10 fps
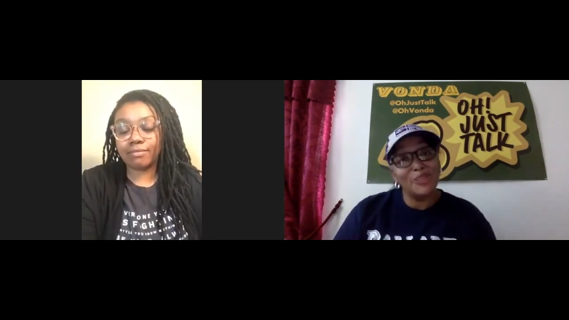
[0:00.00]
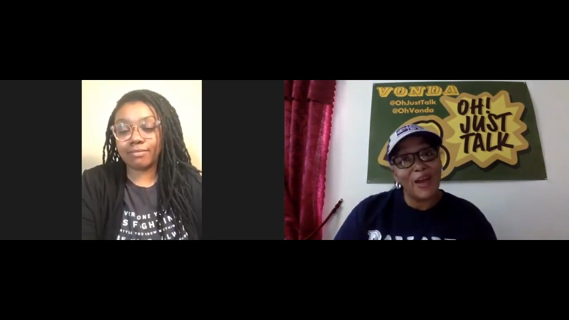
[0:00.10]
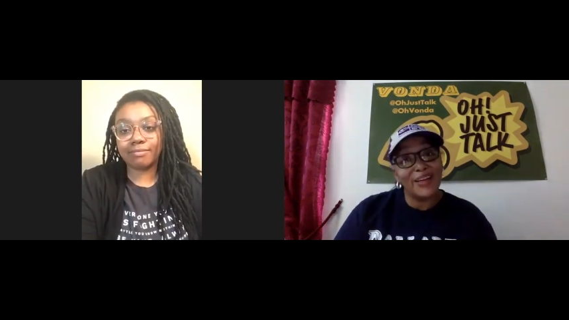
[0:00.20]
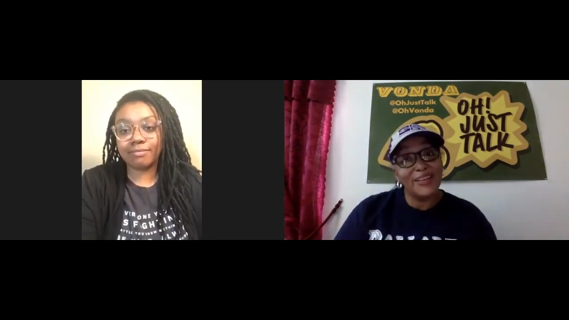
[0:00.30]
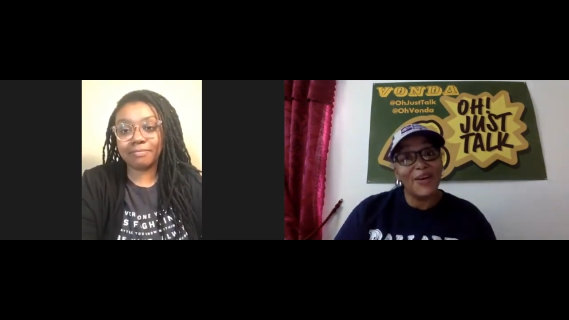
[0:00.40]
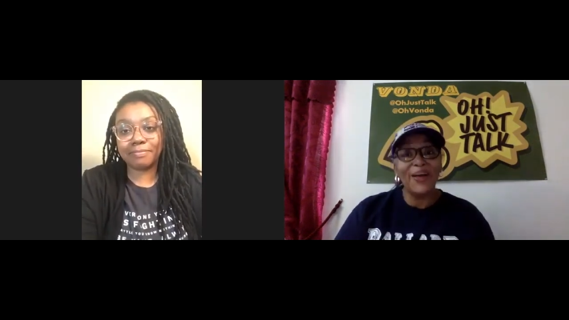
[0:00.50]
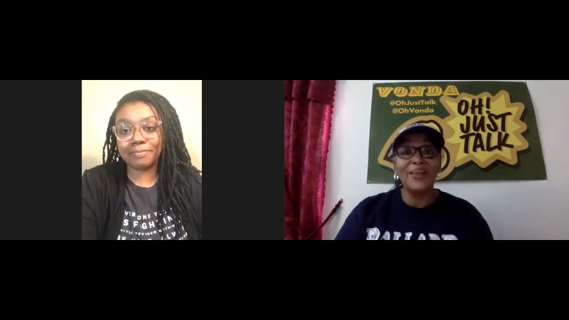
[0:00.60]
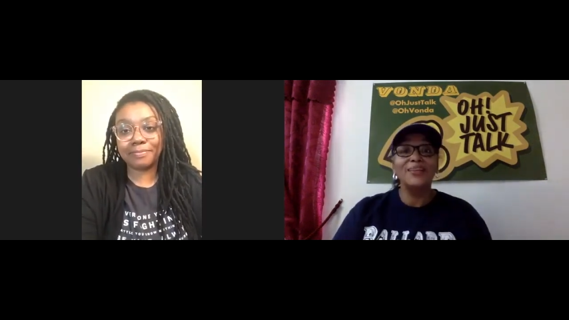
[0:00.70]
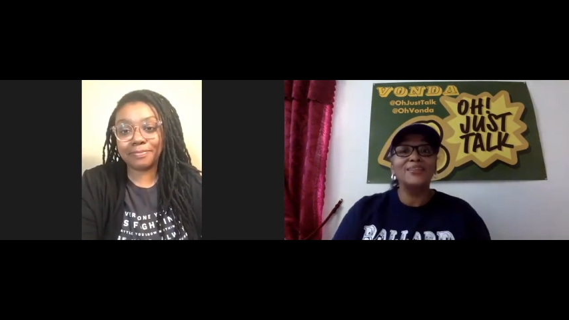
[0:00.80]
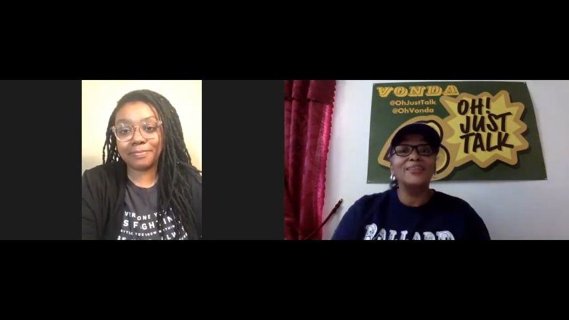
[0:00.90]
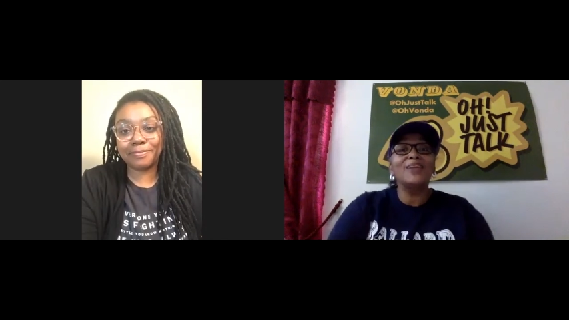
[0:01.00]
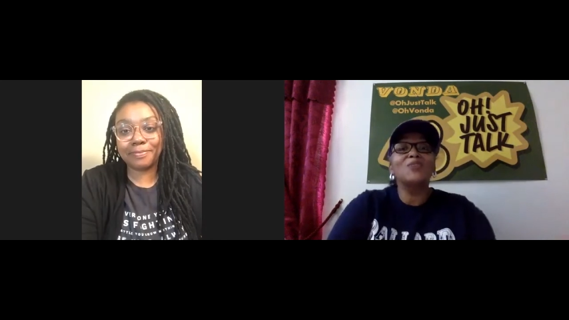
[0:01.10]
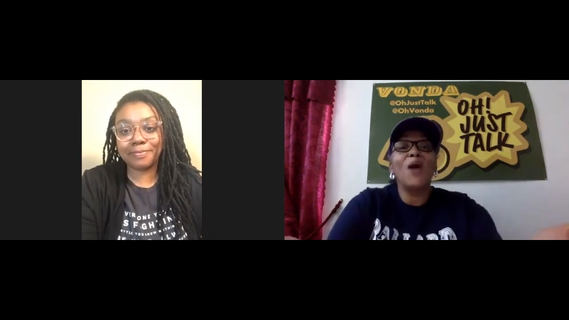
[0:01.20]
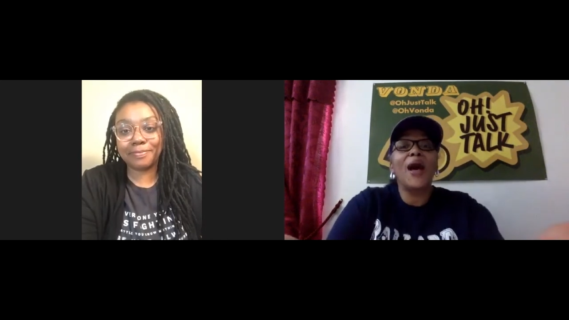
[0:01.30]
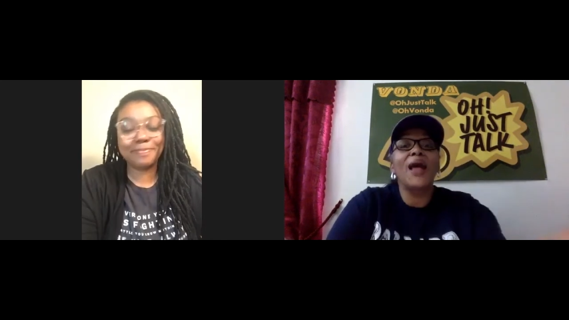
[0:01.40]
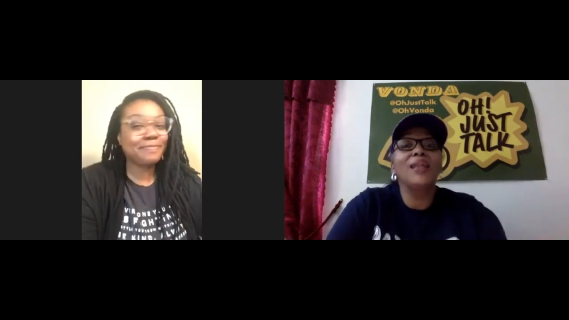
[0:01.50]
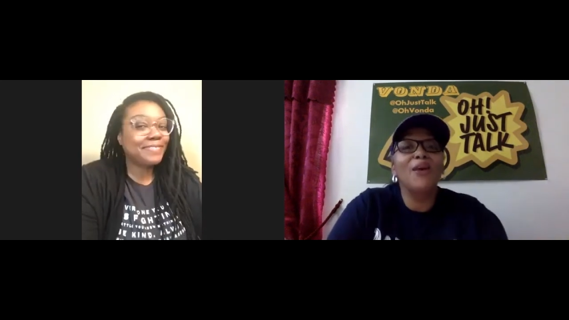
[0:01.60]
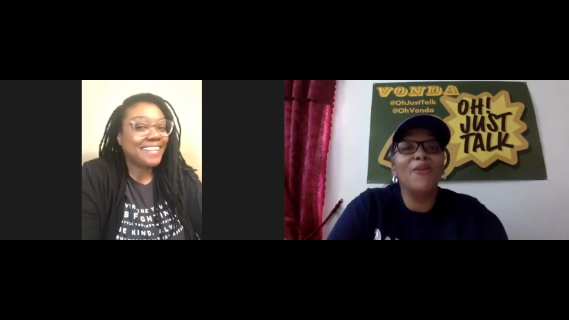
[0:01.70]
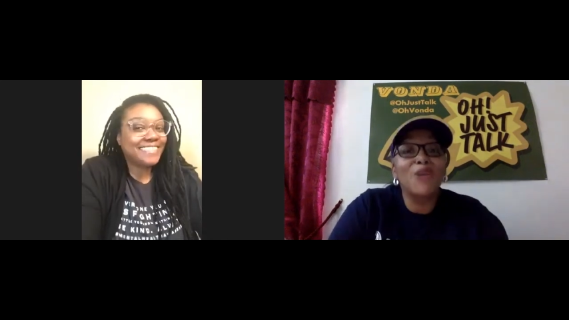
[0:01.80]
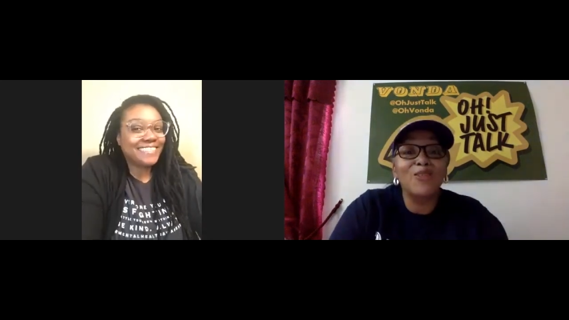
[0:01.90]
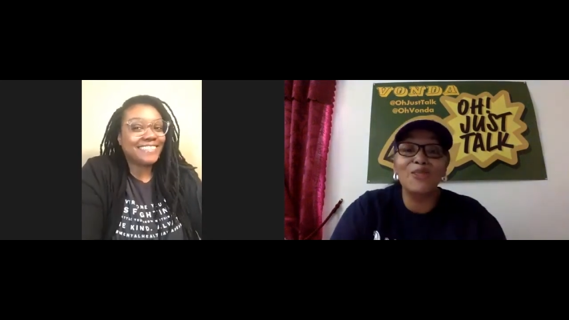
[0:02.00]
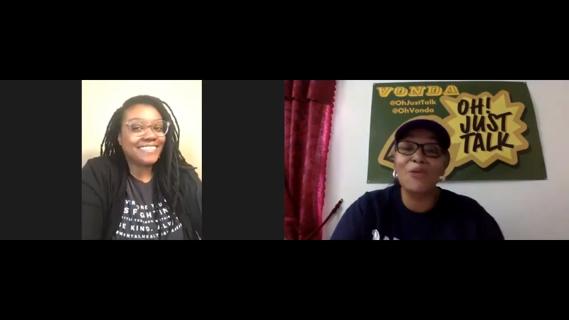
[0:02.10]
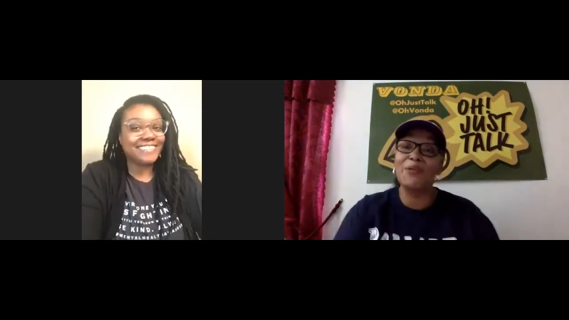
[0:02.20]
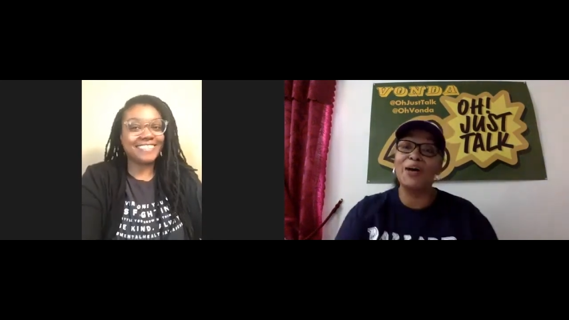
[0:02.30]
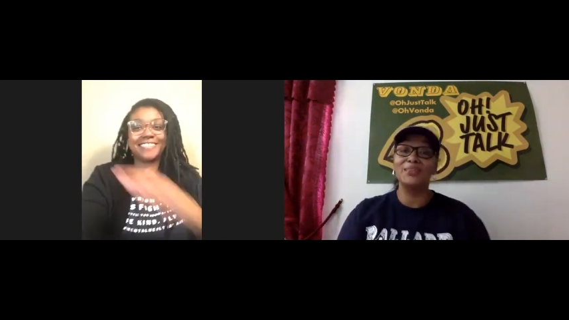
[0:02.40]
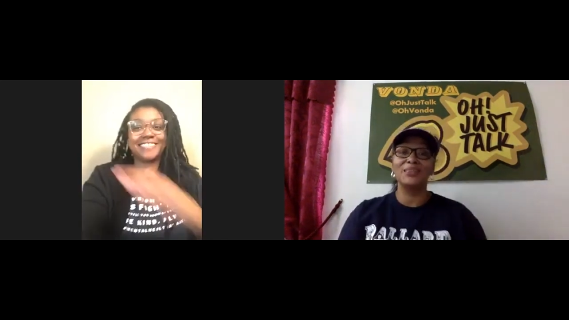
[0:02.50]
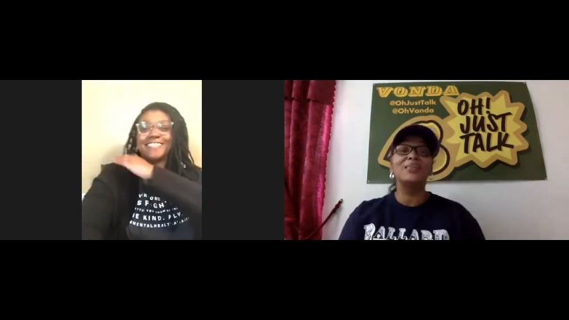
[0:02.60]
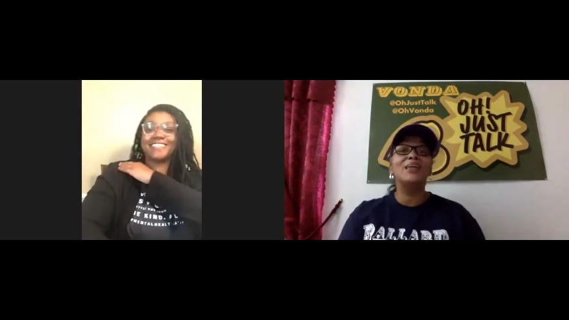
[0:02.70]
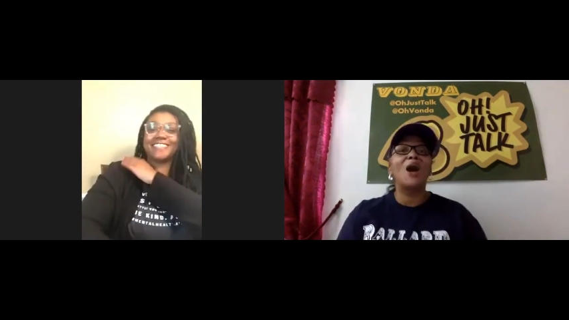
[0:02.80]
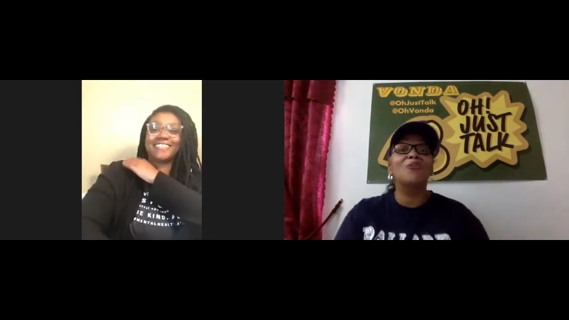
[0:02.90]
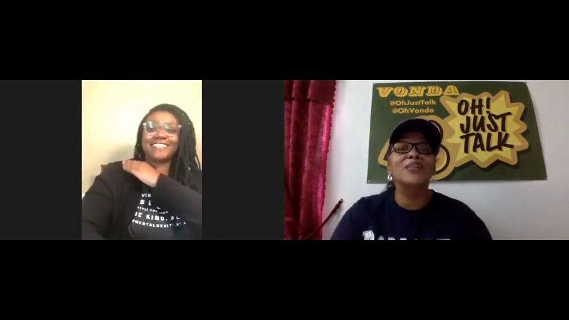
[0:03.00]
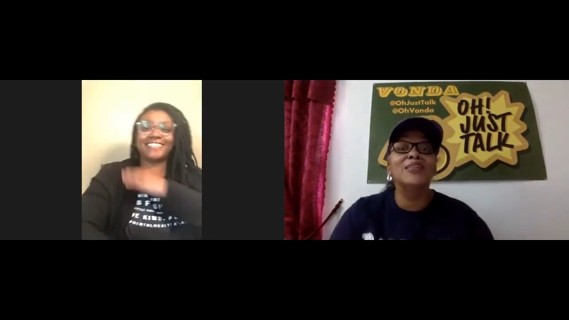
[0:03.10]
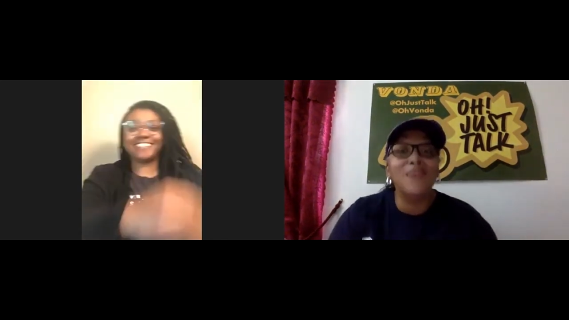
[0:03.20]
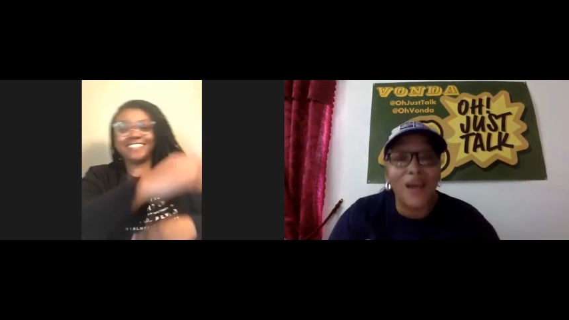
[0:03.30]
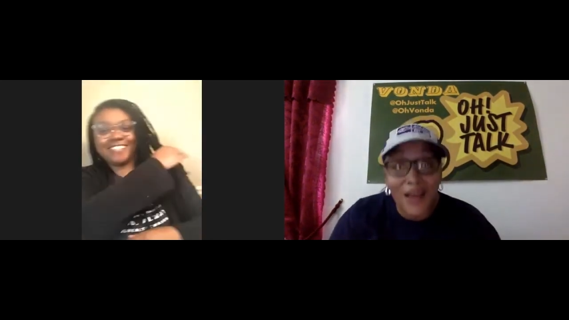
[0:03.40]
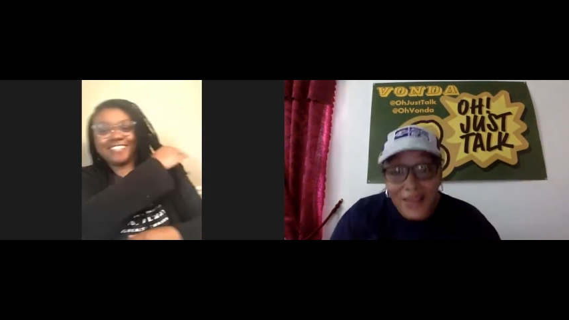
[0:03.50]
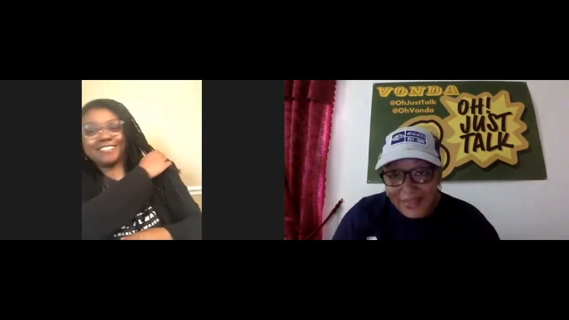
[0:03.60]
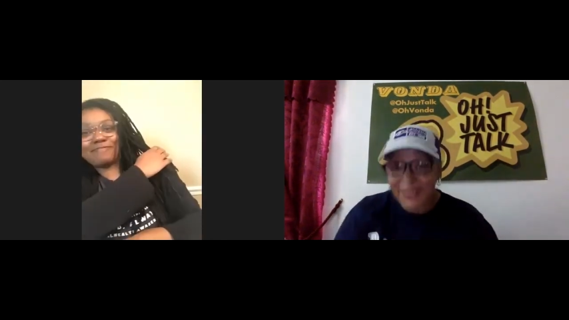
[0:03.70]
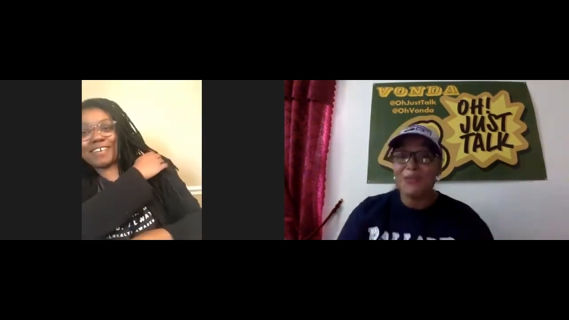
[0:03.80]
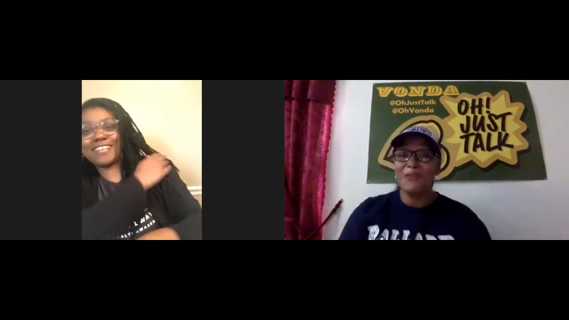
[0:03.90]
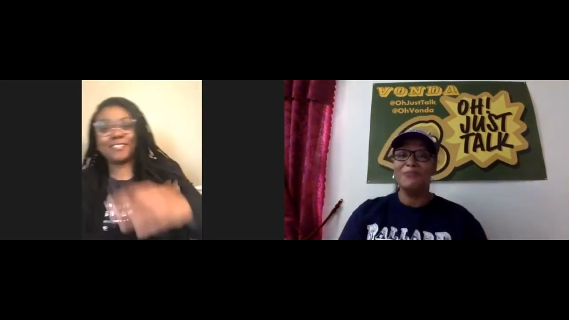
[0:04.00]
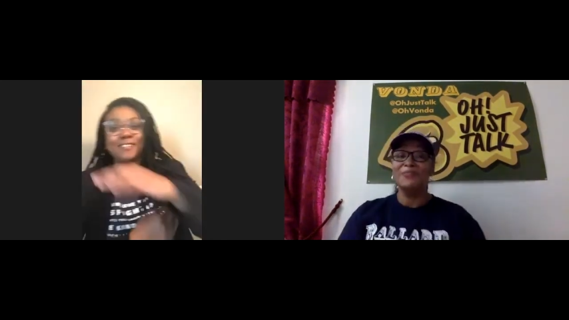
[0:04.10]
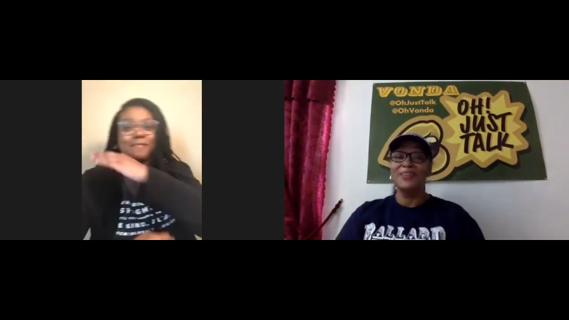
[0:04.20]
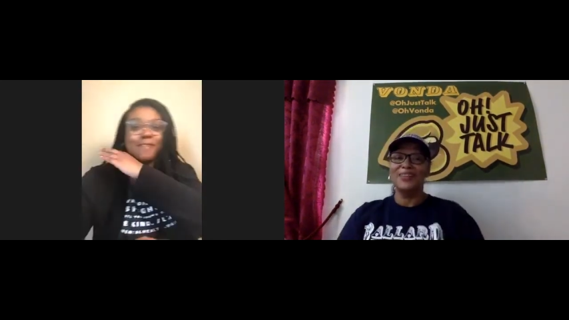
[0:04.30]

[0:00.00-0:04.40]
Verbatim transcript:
Speaker 1: track, y'all. See, that's why I love her so much. Kiara is awesome.